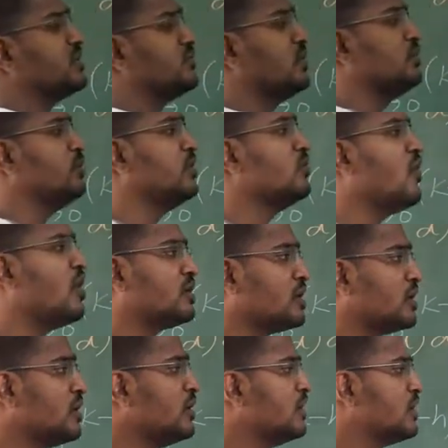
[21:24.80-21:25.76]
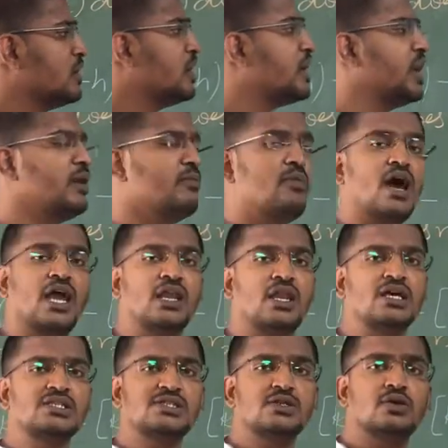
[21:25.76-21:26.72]
will be what? K
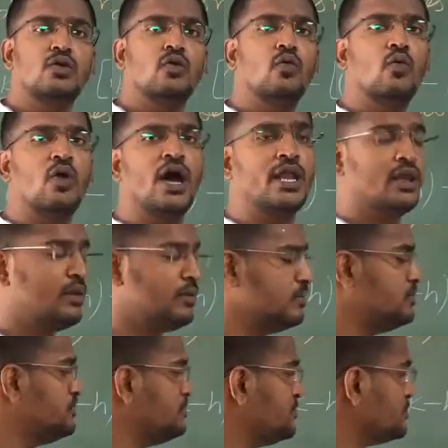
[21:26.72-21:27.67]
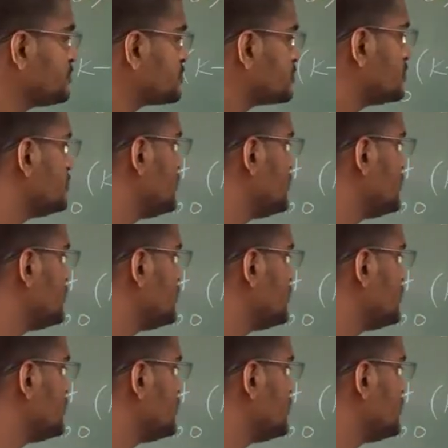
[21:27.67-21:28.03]
minus 1.